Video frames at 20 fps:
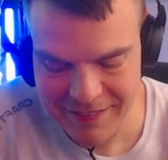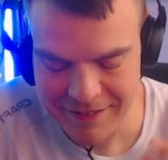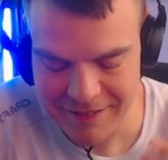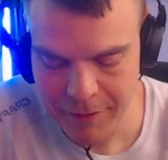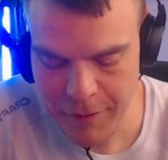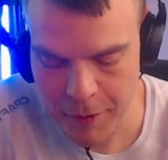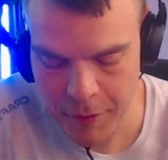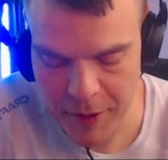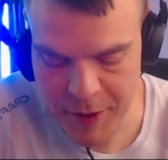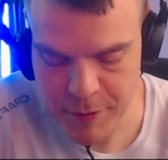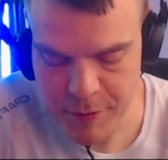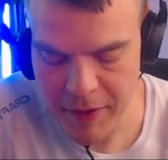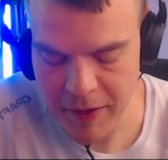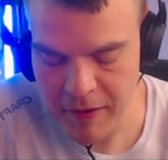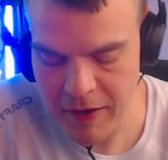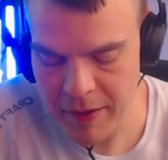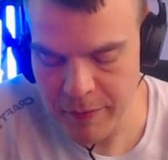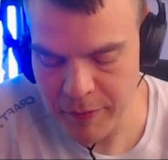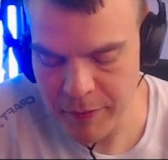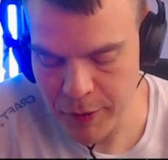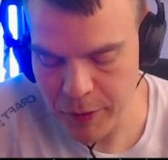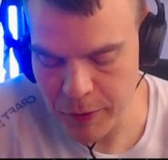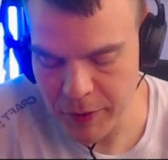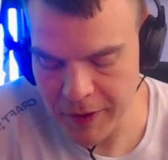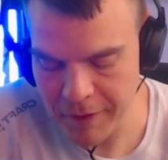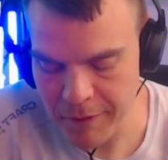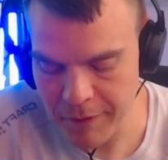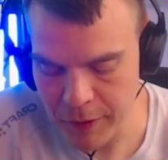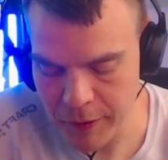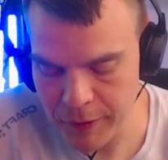once we come through
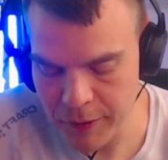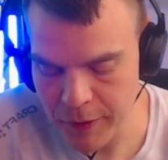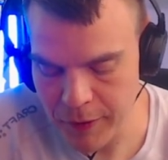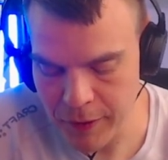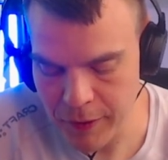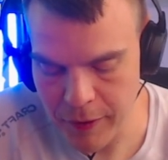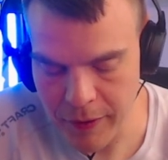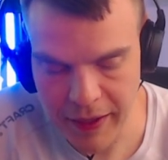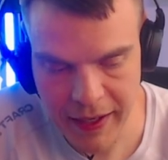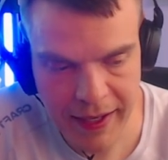the front door